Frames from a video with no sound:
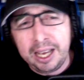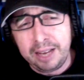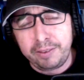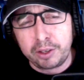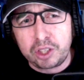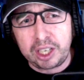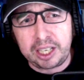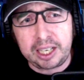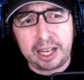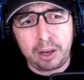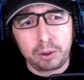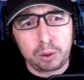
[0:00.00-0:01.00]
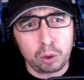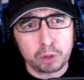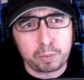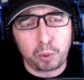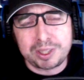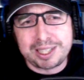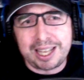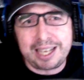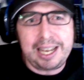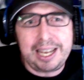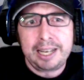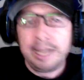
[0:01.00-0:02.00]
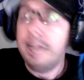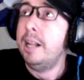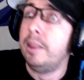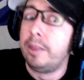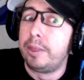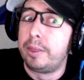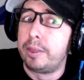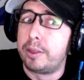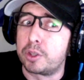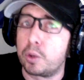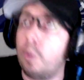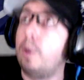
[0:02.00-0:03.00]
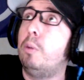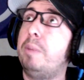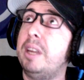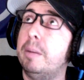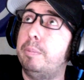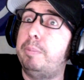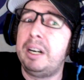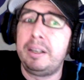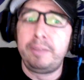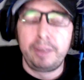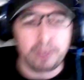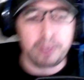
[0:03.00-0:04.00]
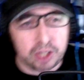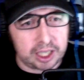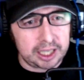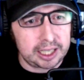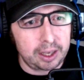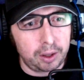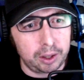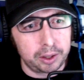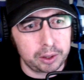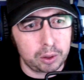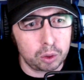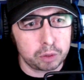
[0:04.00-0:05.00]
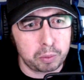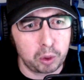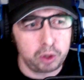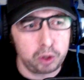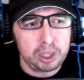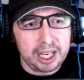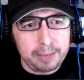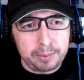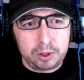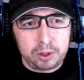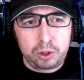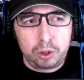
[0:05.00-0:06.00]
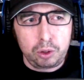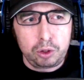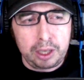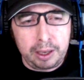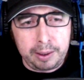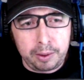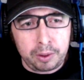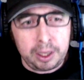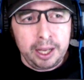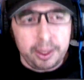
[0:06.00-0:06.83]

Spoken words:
If you're checking it out on KocoSports.net, the story will be above. If you're checking it out on the Coco Sports YouTube channel, the